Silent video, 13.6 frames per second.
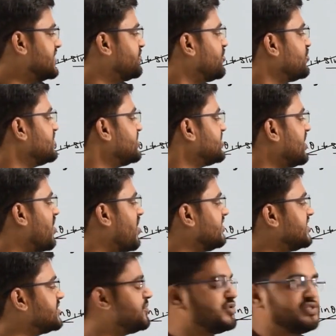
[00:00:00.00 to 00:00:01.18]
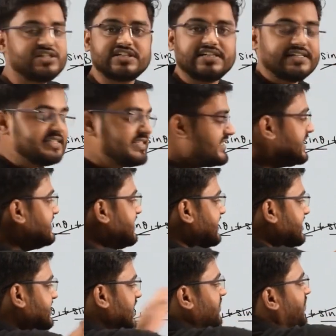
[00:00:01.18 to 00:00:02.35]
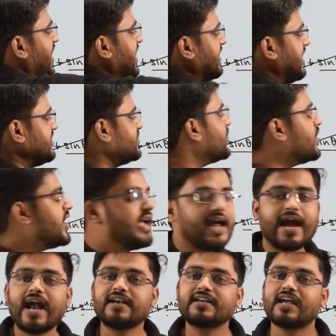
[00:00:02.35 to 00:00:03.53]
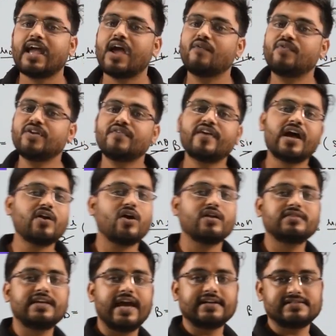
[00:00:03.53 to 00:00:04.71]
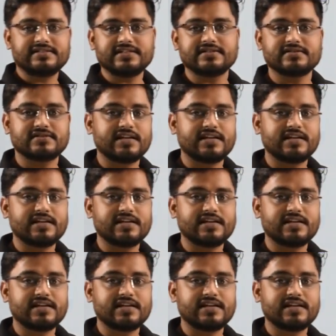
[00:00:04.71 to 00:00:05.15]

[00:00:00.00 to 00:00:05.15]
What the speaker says: position or this position, since it is infinite, so at everywhere on the axis,